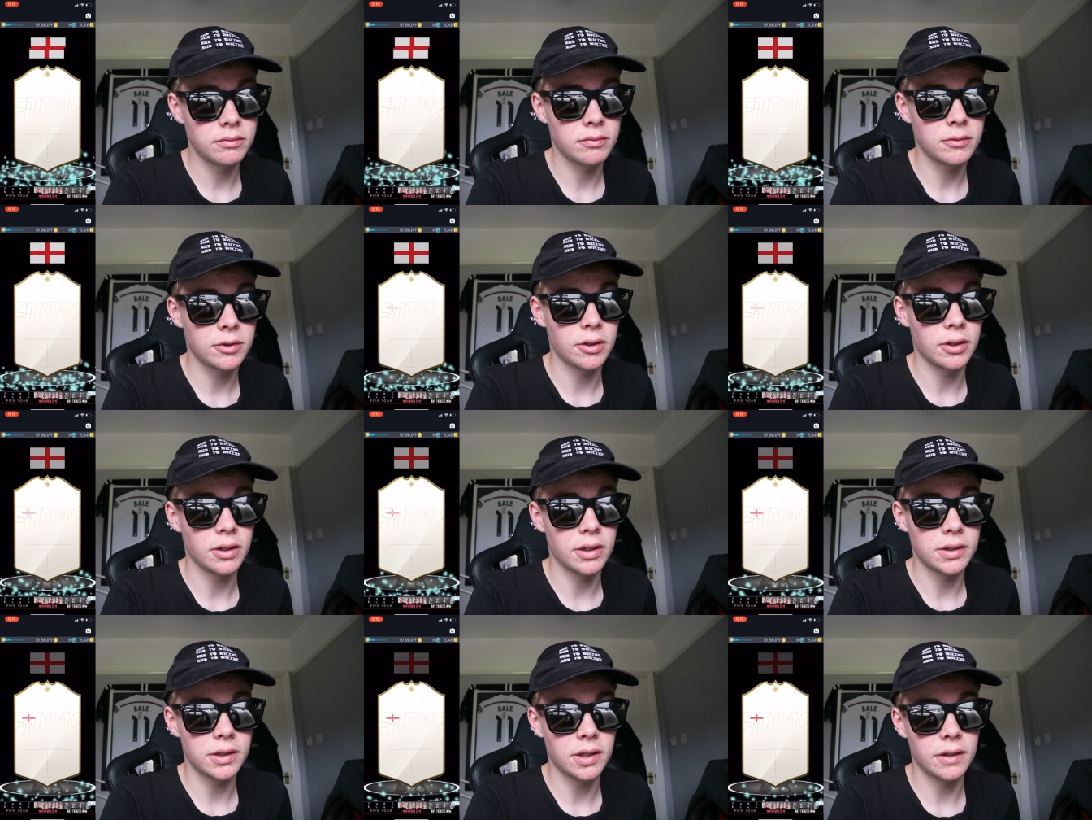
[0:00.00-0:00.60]
So
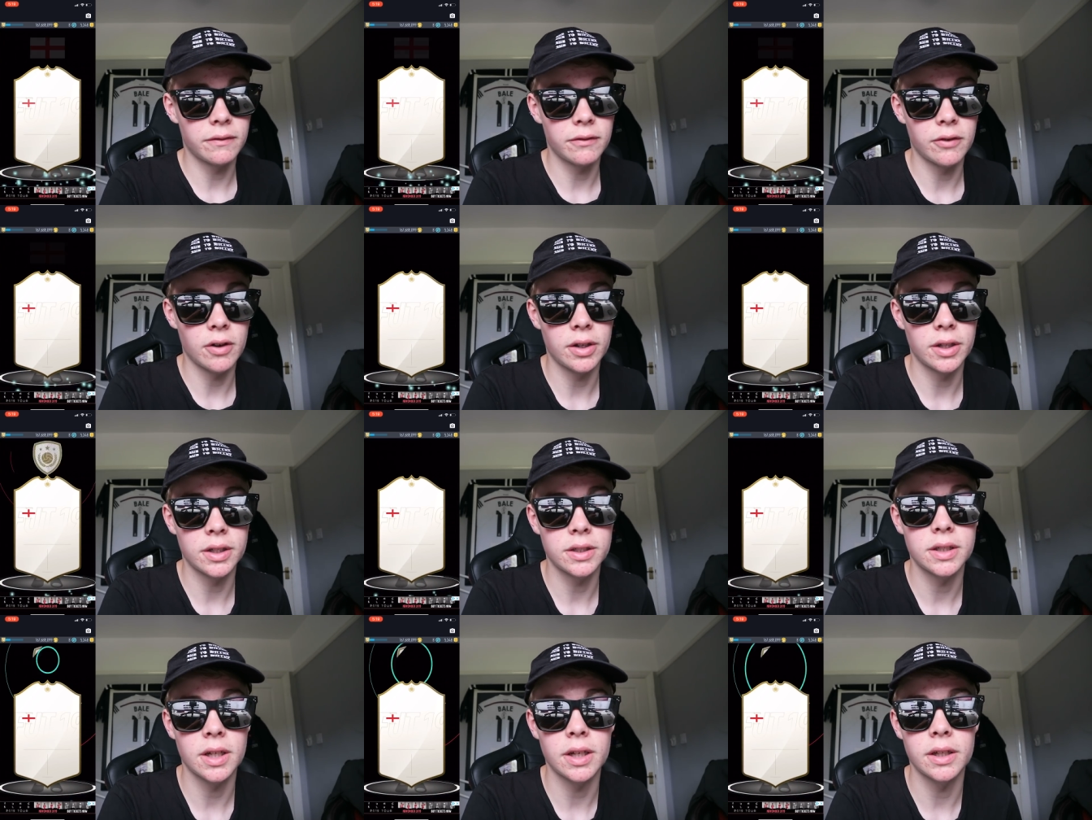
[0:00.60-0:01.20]
that's like
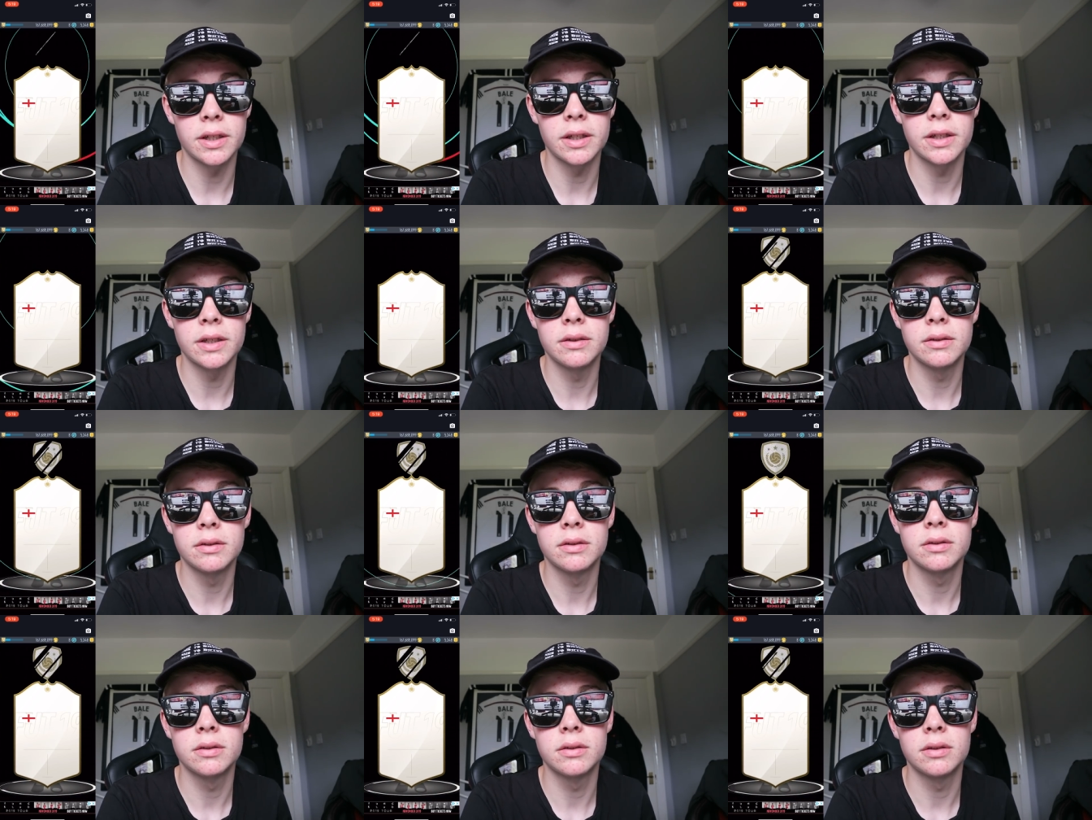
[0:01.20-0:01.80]
Friday, Saturday,
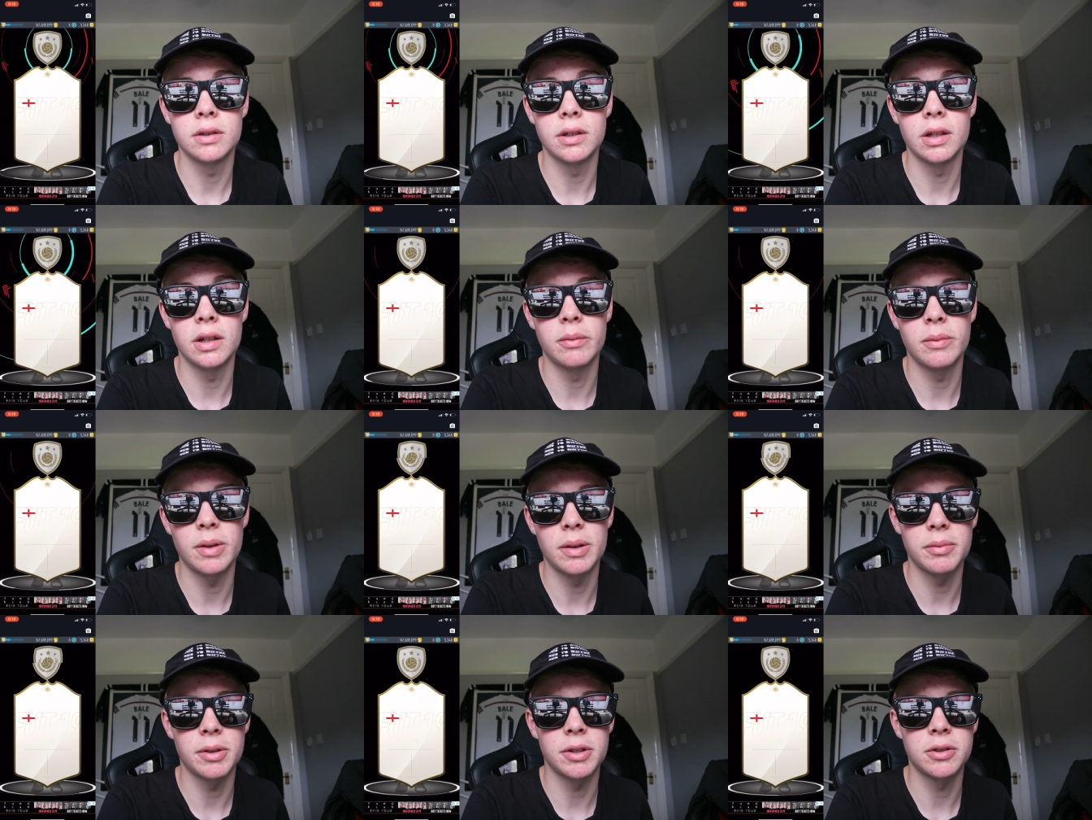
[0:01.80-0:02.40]
and I
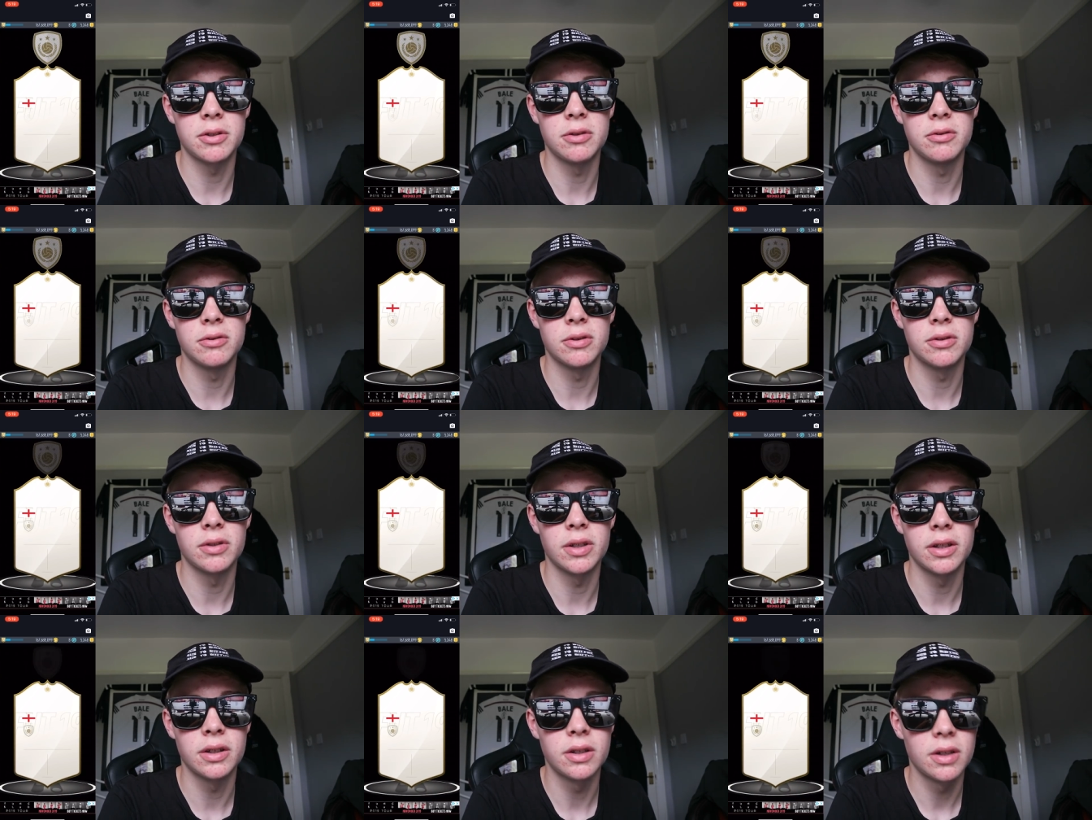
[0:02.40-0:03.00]
might be able to do
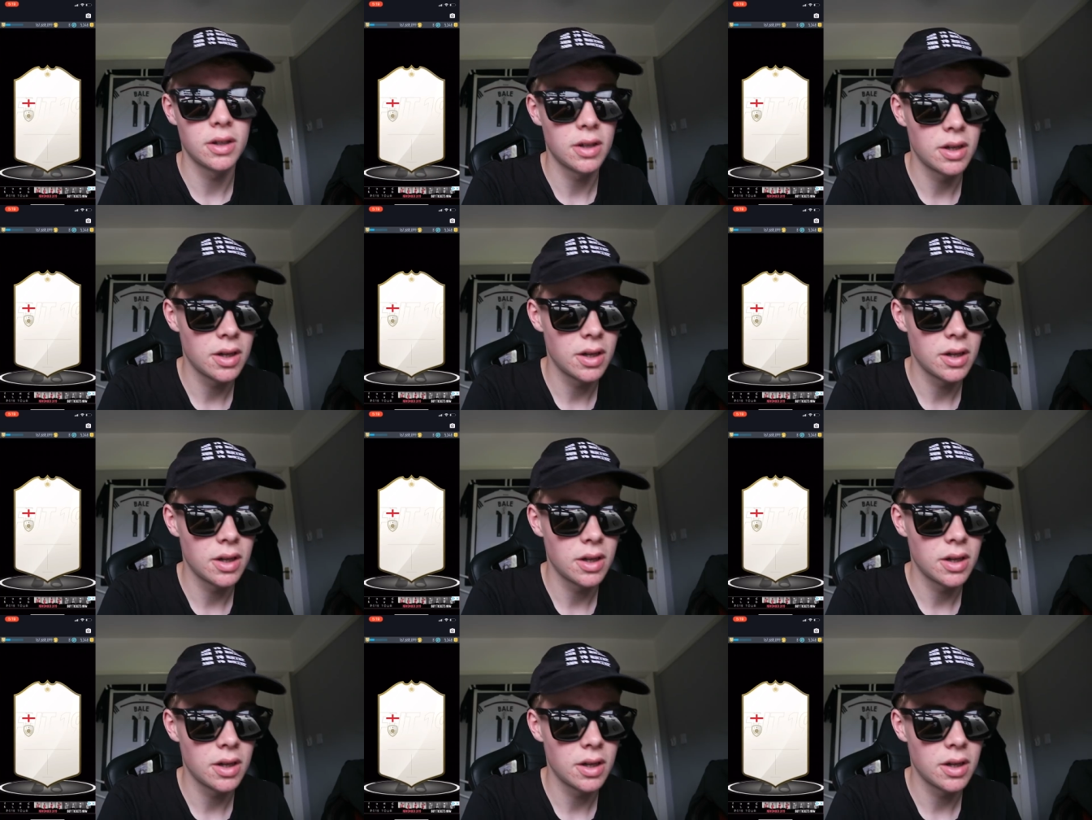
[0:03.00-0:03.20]
Sunday.